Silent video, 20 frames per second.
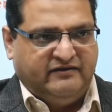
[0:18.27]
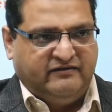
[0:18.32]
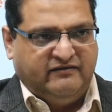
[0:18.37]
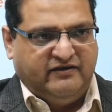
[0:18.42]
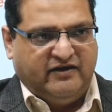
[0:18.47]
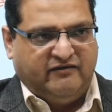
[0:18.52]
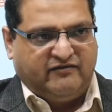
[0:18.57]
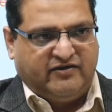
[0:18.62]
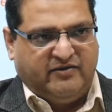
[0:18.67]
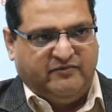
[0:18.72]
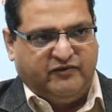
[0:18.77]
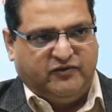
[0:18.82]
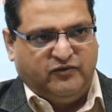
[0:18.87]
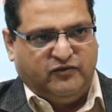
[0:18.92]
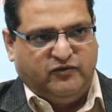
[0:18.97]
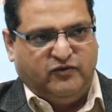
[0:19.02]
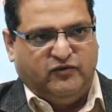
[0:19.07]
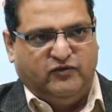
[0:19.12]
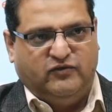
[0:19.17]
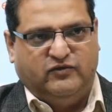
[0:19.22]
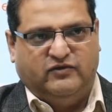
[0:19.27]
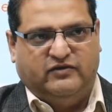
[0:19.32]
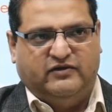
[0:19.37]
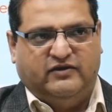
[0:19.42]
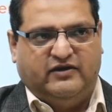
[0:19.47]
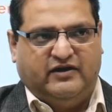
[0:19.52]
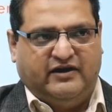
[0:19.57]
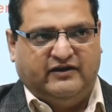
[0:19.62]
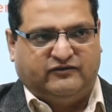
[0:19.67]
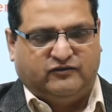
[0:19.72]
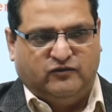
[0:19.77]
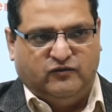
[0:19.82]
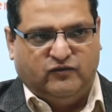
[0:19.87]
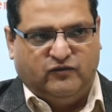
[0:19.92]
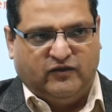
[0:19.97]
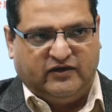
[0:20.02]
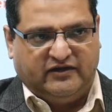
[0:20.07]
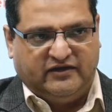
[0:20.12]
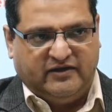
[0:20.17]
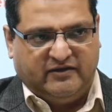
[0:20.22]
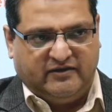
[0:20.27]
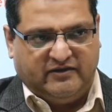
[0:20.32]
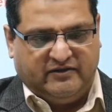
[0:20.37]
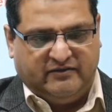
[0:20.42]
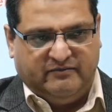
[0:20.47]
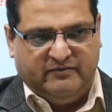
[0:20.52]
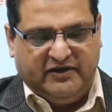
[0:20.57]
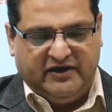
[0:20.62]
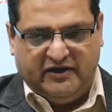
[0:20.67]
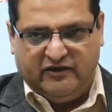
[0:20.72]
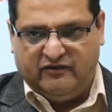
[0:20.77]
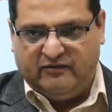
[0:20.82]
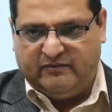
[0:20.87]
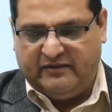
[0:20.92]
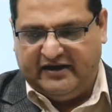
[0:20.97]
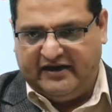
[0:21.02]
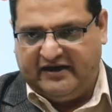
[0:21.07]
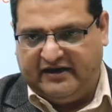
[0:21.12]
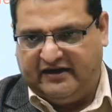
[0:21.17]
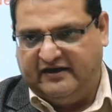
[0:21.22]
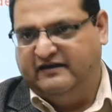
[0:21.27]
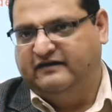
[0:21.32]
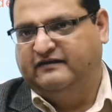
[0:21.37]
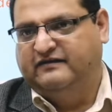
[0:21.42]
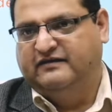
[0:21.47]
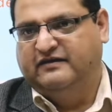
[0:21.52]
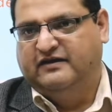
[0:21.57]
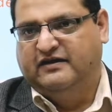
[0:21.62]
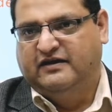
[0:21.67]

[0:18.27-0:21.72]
we have come to know as to what the meaning of plaint is